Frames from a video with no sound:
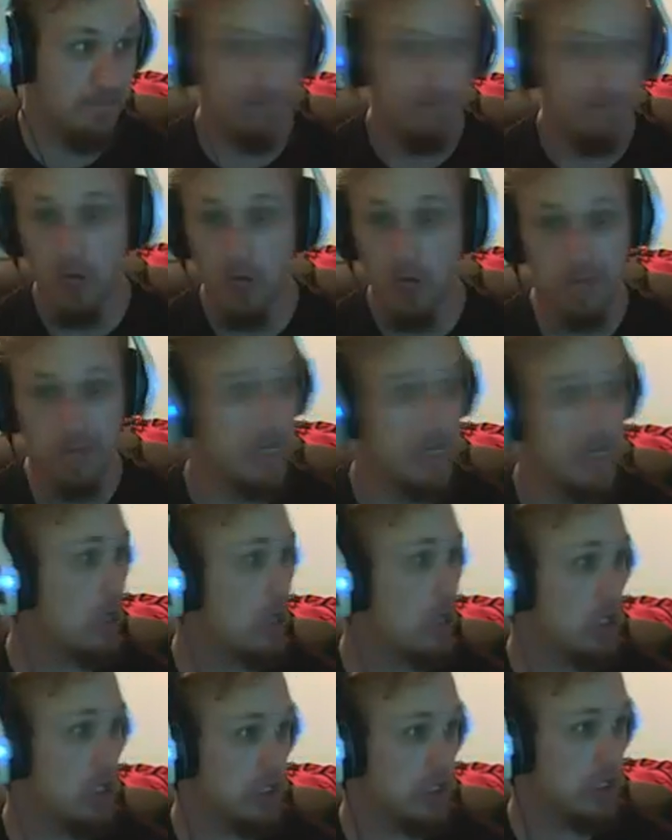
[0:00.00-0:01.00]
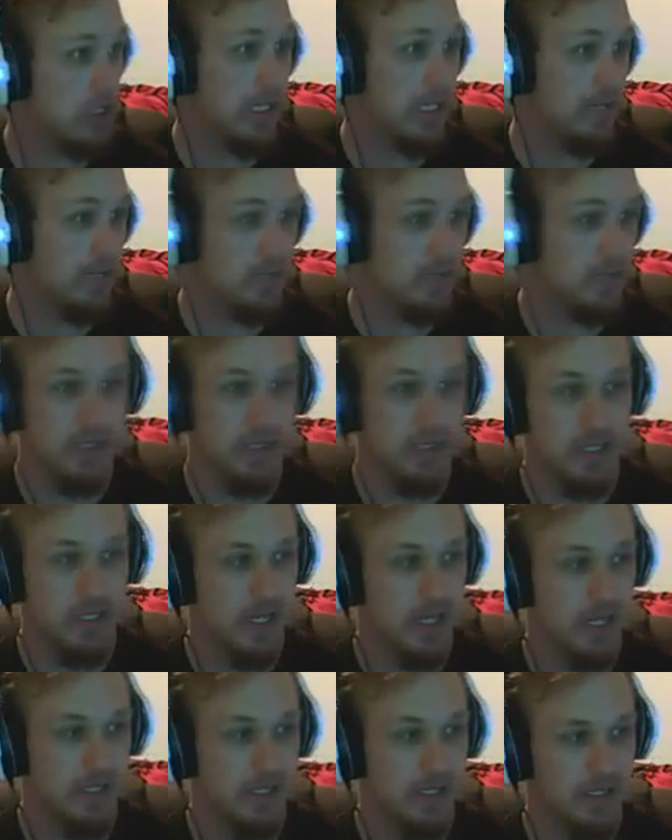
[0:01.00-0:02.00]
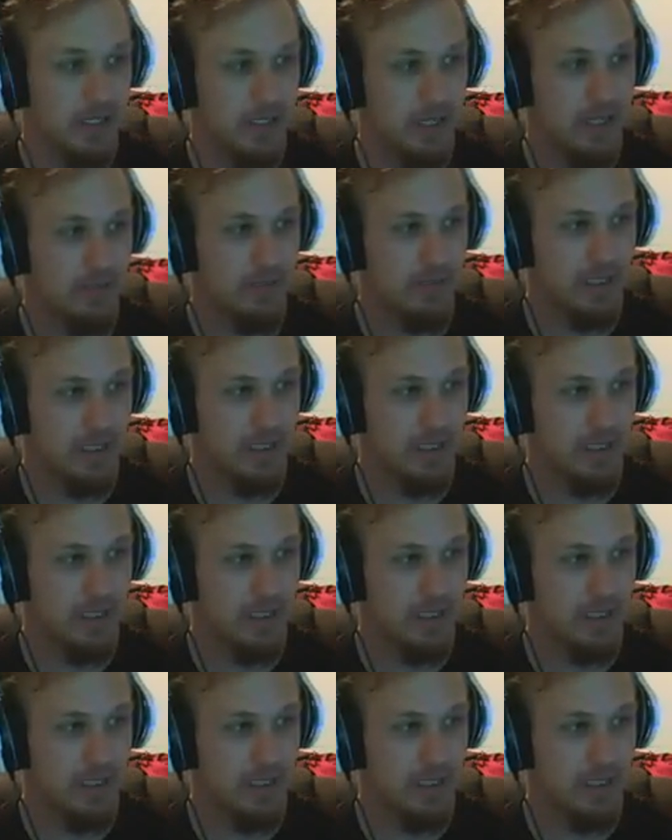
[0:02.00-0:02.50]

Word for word: on me at all times because I cannot pick up